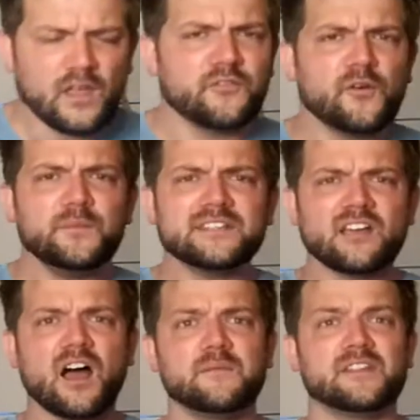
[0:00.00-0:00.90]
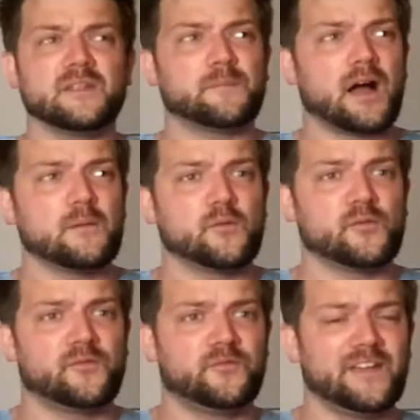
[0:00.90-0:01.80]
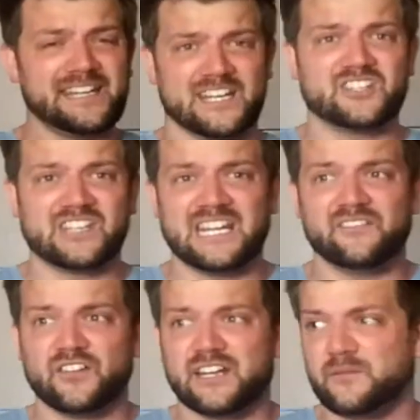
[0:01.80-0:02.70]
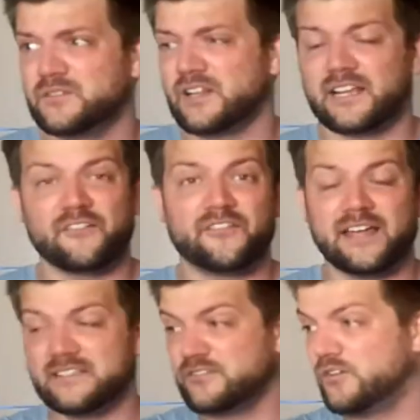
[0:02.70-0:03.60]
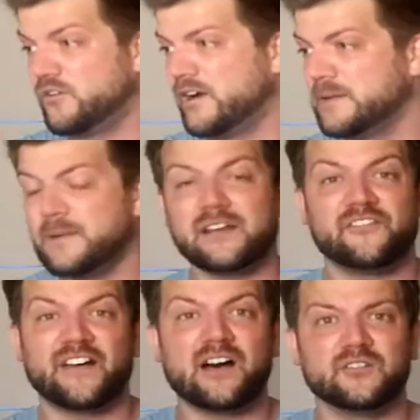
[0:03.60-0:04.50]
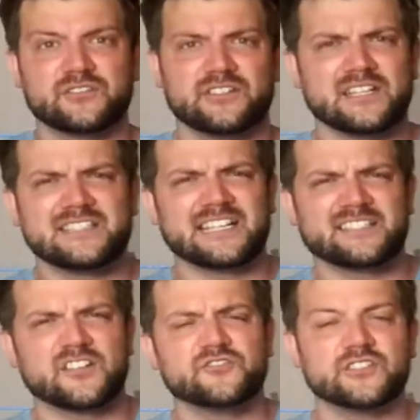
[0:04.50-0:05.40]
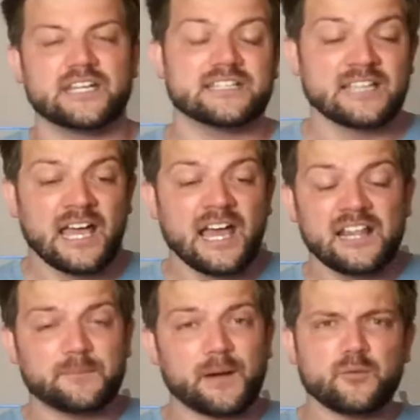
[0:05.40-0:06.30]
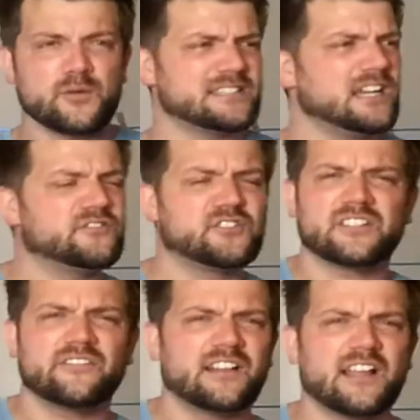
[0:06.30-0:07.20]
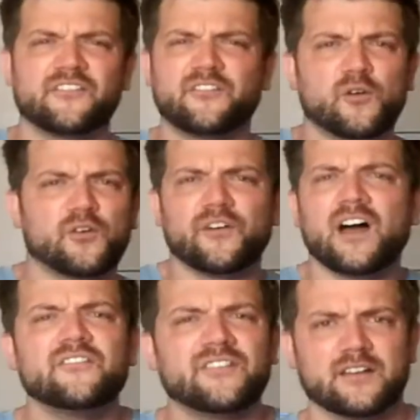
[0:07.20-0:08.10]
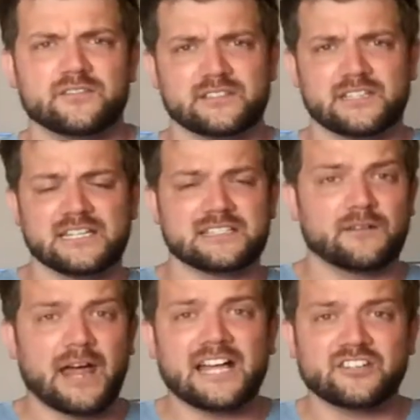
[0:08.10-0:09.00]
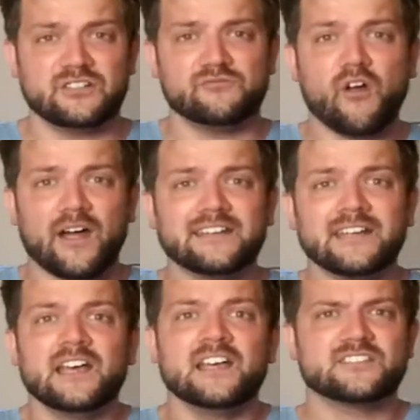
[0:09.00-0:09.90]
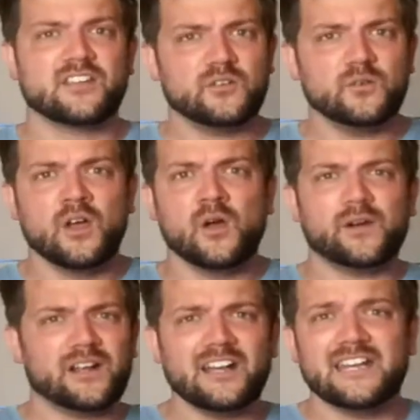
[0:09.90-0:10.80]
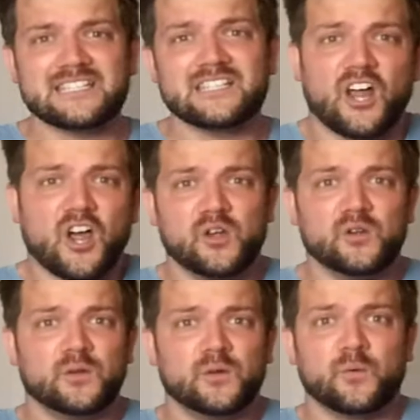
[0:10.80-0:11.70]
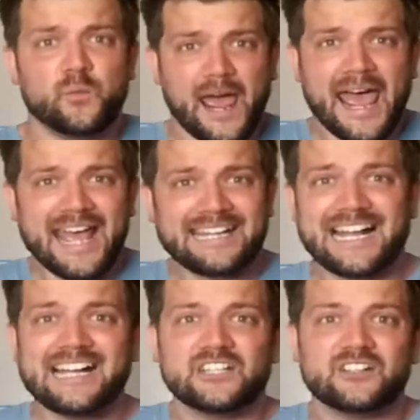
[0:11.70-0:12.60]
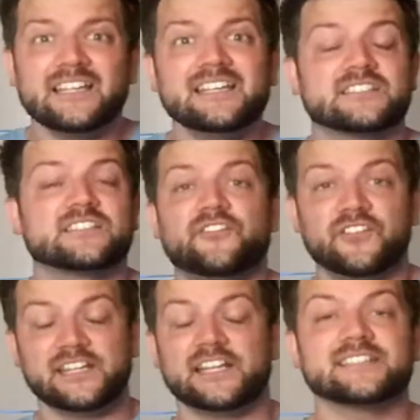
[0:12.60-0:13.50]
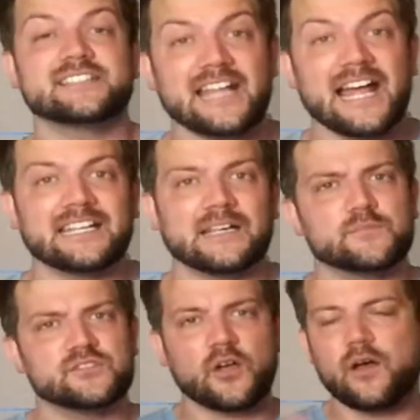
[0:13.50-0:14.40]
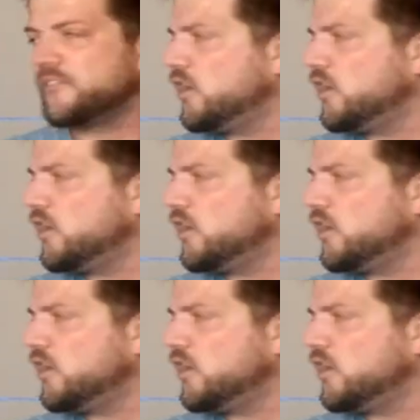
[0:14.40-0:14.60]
from the time that the Bible finished, even, it's already been 1,600 years. The Bible itself took something like 4,000 or 5,000 years to actually write. So we're going to need to know where Daniel is to fully understand it. So I've